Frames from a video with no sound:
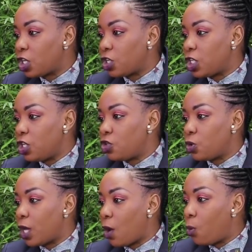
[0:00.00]
She continued
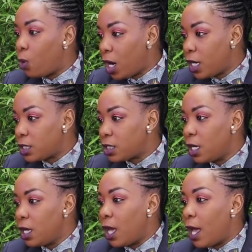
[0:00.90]
to get worse
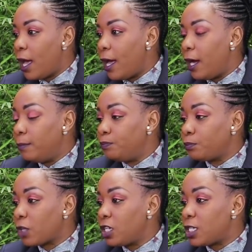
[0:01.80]

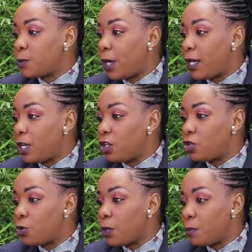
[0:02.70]
despite any
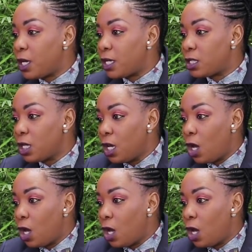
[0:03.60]
treatment.